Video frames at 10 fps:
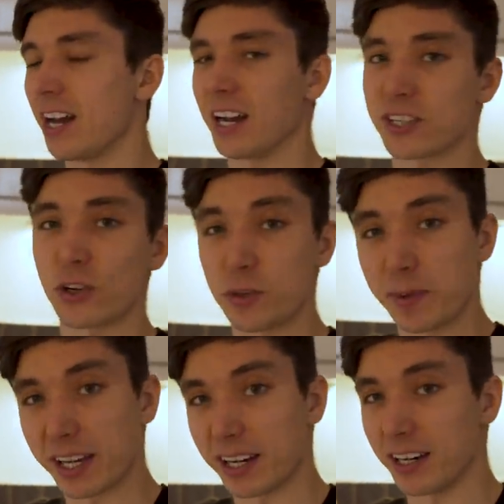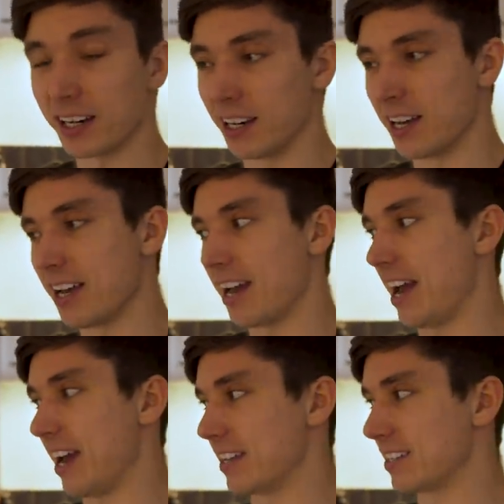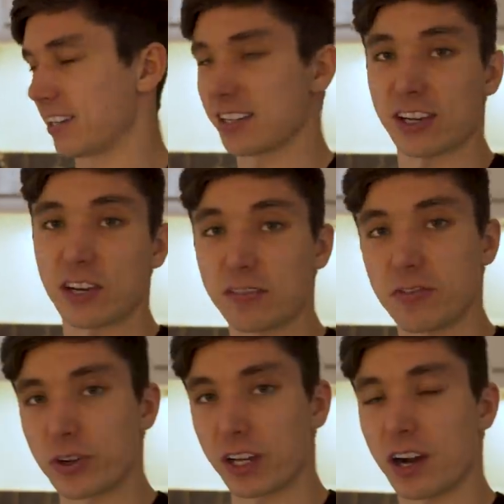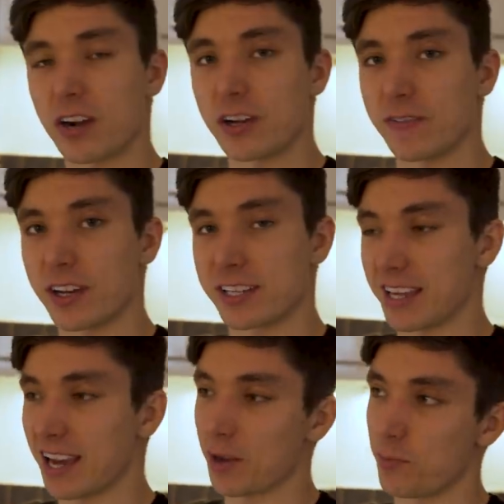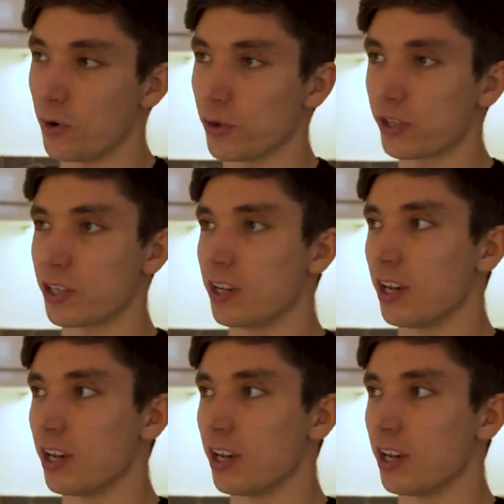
I sold my car, and because I couldn't afford a car at university, and I bought